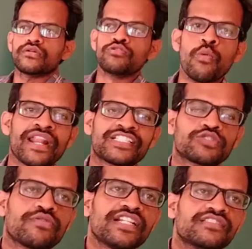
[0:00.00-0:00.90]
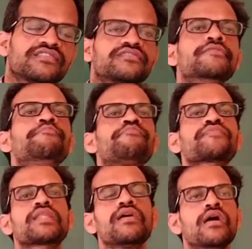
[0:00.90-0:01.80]
Good morning, students.
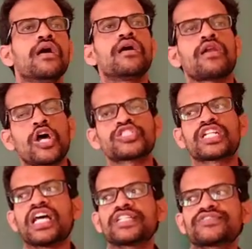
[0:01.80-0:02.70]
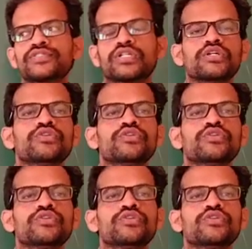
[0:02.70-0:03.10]
Last class